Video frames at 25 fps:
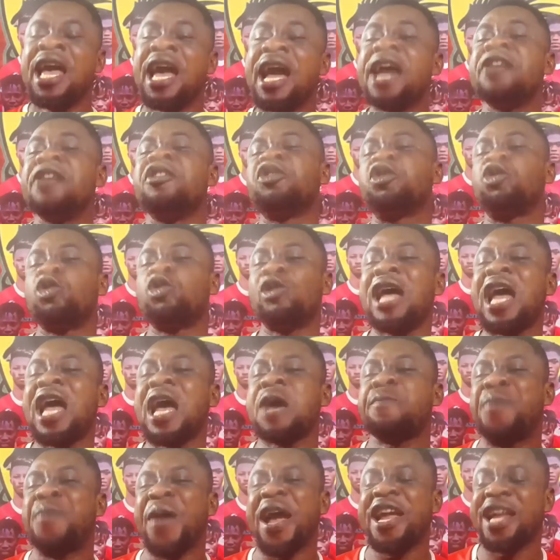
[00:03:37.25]
and also
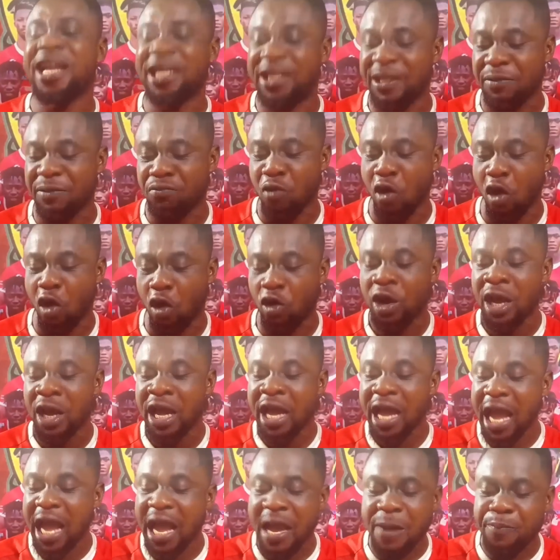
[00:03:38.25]
Empire, the more,
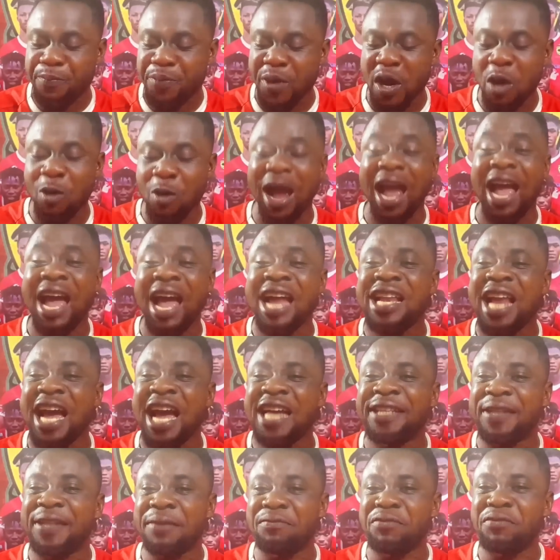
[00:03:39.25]
and prayer, and
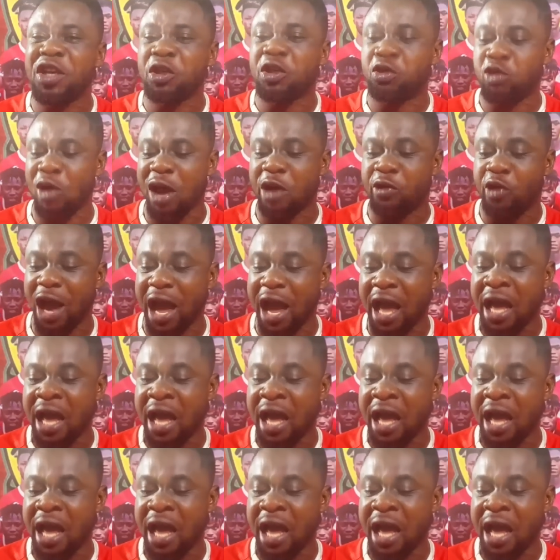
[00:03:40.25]
yes, and get work.